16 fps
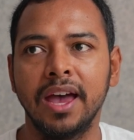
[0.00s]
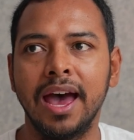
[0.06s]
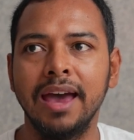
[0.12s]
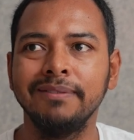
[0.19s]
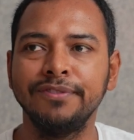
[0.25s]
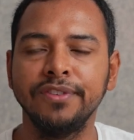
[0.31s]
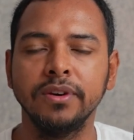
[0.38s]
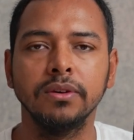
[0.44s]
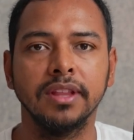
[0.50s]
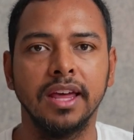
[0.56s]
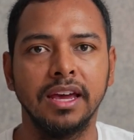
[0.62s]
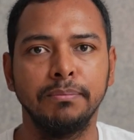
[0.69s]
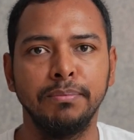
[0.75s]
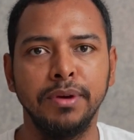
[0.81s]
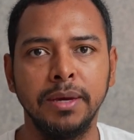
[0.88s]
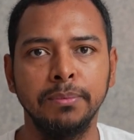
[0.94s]
I feel
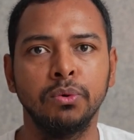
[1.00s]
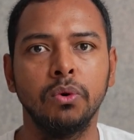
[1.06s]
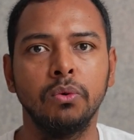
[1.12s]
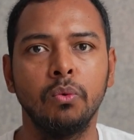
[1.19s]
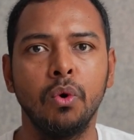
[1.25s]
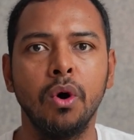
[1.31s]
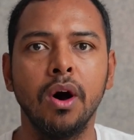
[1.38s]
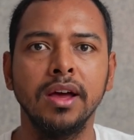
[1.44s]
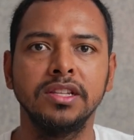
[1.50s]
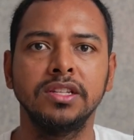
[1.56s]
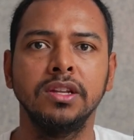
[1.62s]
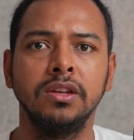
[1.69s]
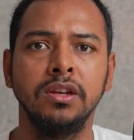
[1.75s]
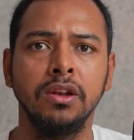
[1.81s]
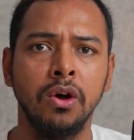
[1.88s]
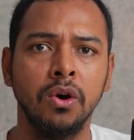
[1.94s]
like people want
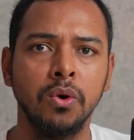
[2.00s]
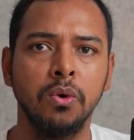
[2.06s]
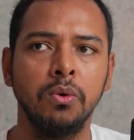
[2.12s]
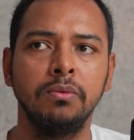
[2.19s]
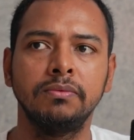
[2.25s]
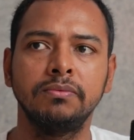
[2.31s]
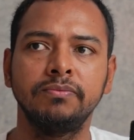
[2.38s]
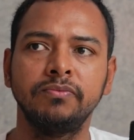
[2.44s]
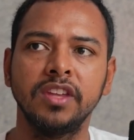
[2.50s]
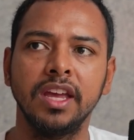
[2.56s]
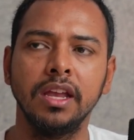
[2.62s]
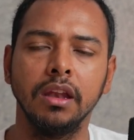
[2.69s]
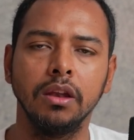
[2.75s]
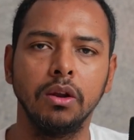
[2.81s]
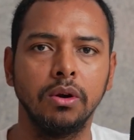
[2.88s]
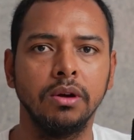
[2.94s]
to know
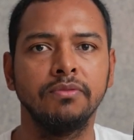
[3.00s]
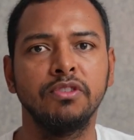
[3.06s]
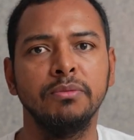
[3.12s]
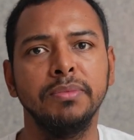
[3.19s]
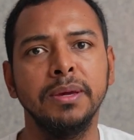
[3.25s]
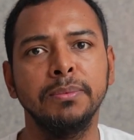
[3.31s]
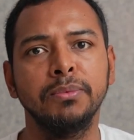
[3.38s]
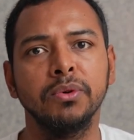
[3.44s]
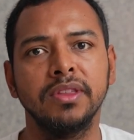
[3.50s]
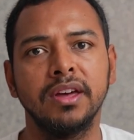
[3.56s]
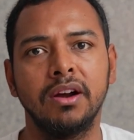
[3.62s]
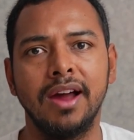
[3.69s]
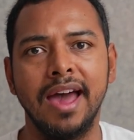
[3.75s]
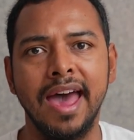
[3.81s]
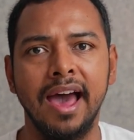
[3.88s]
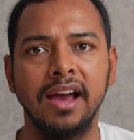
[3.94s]
and learn from people that
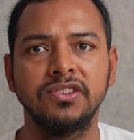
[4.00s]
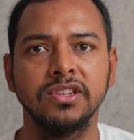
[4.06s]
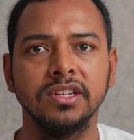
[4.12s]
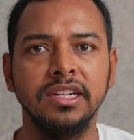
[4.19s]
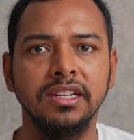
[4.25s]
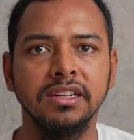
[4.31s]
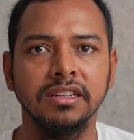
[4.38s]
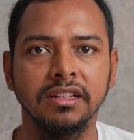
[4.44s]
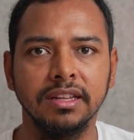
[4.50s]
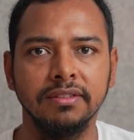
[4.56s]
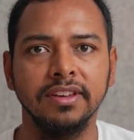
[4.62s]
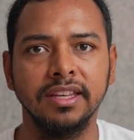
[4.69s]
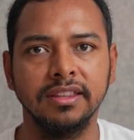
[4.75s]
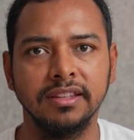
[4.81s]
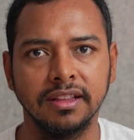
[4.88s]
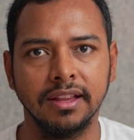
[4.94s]
are actually
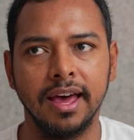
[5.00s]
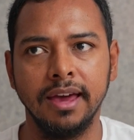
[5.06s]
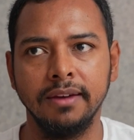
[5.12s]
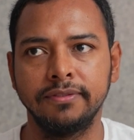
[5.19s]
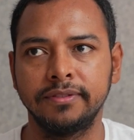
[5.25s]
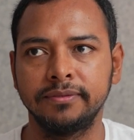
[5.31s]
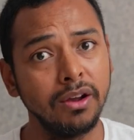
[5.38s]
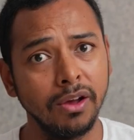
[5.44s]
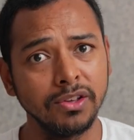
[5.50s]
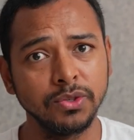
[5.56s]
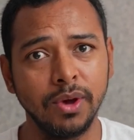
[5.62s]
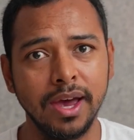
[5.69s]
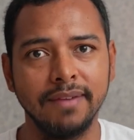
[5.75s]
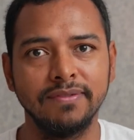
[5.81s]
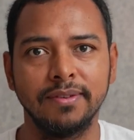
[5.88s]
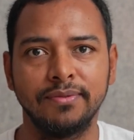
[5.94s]
living the life and
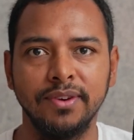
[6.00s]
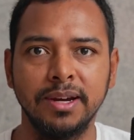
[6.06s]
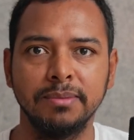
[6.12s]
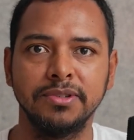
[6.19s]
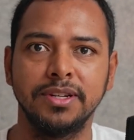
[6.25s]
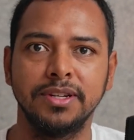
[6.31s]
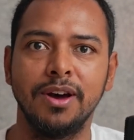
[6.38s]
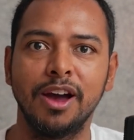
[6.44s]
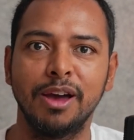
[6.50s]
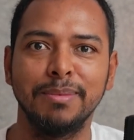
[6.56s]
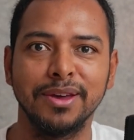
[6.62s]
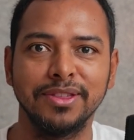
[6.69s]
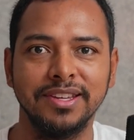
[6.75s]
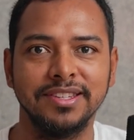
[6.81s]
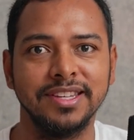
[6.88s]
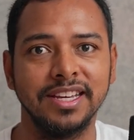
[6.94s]
also have the freedom to talk
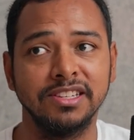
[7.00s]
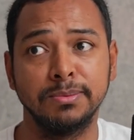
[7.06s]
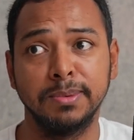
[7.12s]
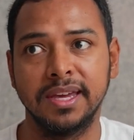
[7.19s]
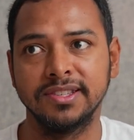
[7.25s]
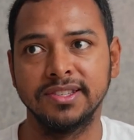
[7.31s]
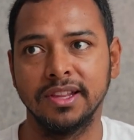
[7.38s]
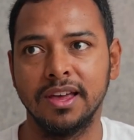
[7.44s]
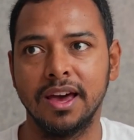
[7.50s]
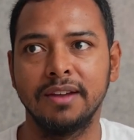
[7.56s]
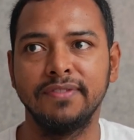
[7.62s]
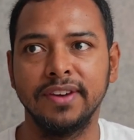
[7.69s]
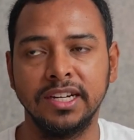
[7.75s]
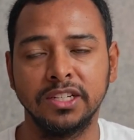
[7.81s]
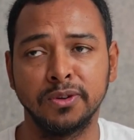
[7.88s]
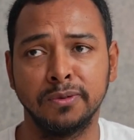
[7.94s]
about these things, because a lot
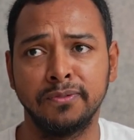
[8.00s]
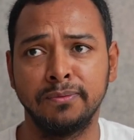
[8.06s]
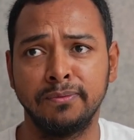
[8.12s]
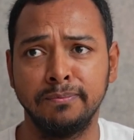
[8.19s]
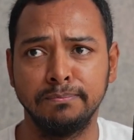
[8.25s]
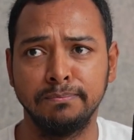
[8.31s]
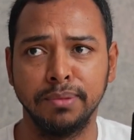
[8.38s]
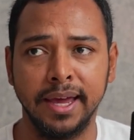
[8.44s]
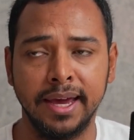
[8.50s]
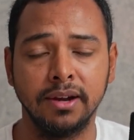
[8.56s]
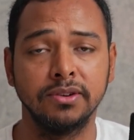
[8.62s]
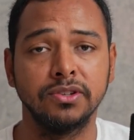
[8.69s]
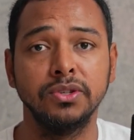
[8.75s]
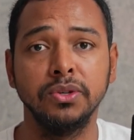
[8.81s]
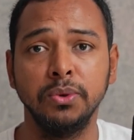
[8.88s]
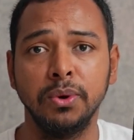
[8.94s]
of financial
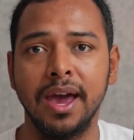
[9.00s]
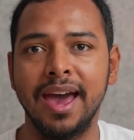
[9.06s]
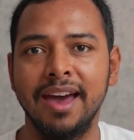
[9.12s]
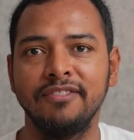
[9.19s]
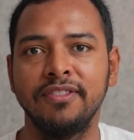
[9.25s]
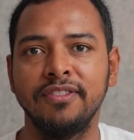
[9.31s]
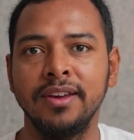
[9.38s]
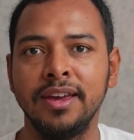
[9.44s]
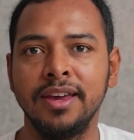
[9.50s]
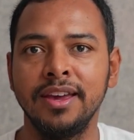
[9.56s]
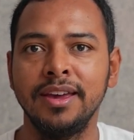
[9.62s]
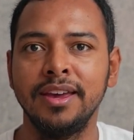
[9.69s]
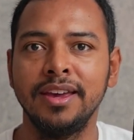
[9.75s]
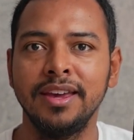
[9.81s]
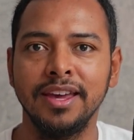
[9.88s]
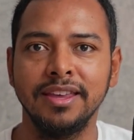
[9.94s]
planners who have
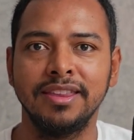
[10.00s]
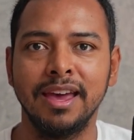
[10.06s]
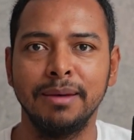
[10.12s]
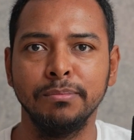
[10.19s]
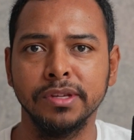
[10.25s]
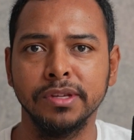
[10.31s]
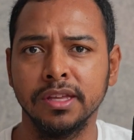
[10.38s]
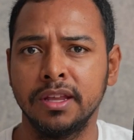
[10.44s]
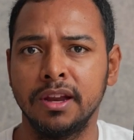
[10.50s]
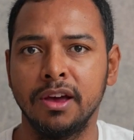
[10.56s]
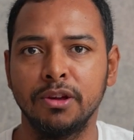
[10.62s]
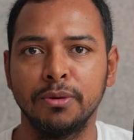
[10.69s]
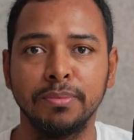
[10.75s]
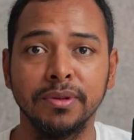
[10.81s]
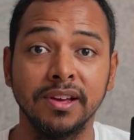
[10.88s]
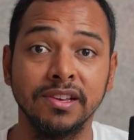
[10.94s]
hit that $1
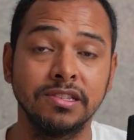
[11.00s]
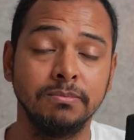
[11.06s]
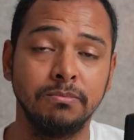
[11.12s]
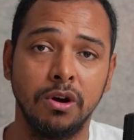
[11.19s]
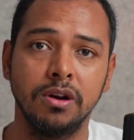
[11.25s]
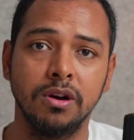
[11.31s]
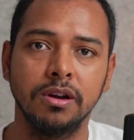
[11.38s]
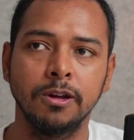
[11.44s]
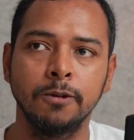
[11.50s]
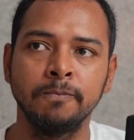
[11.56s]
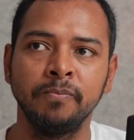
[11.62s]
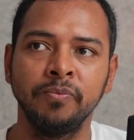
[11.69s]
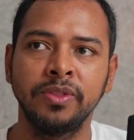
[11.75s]
million plus mark